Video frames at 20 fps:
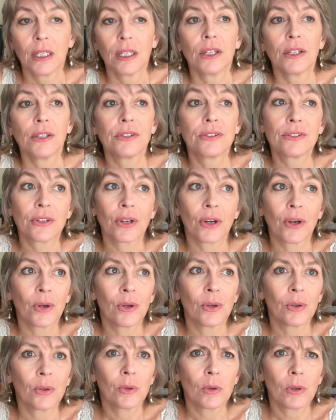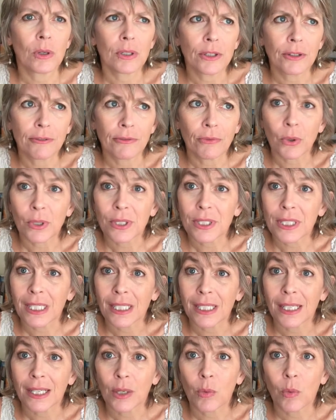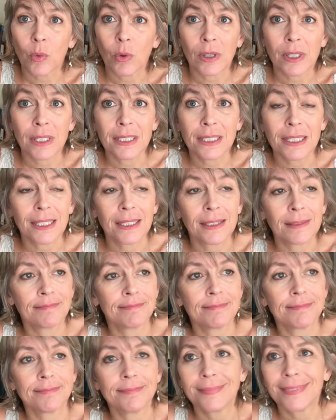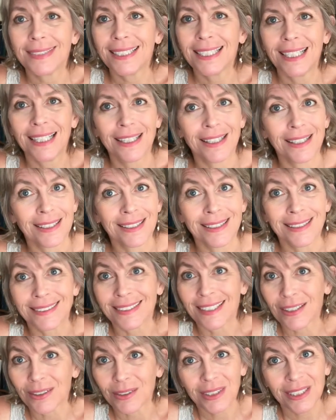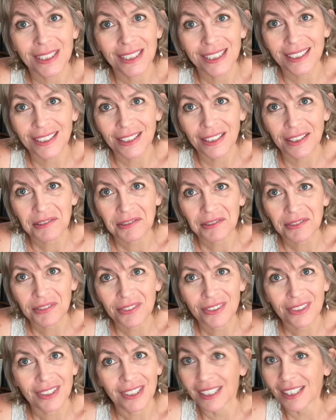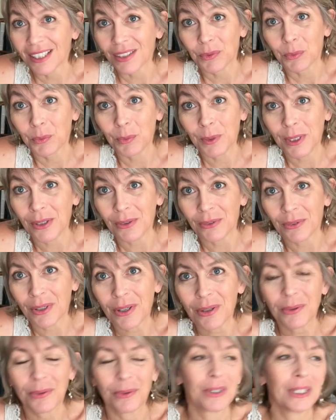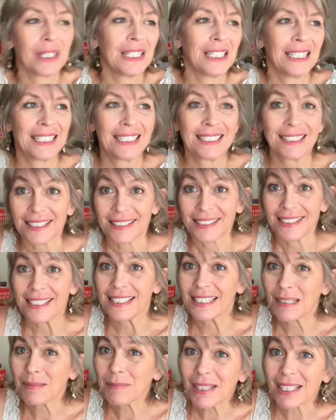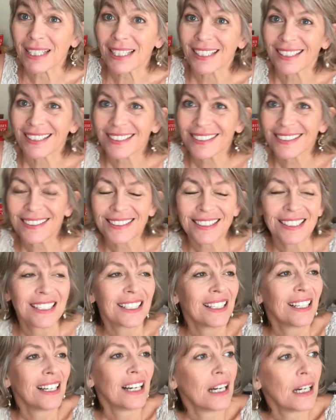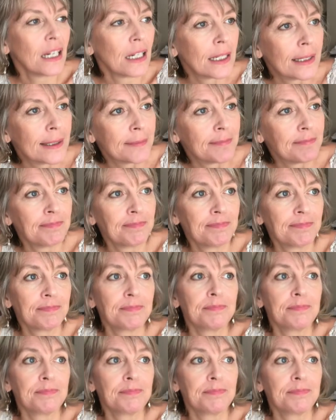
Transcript: So the 14 day quarantine, uh, is that really enough? We don't know. Doesn't seem like it is. Um,